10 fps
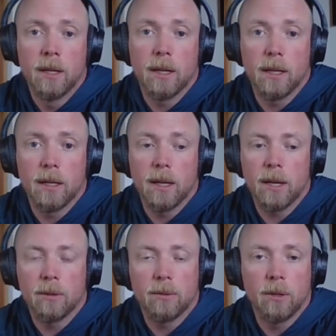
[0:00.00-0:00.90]
Uh, I
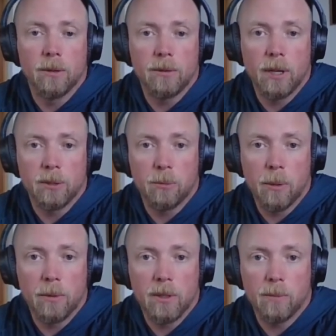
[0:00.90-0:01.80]
don't know if you guys
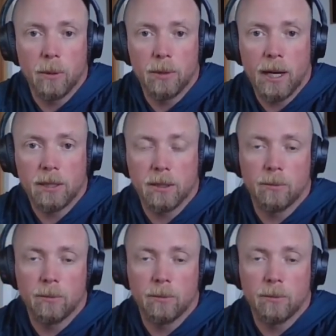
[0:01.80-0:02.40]
remember this, but we actually,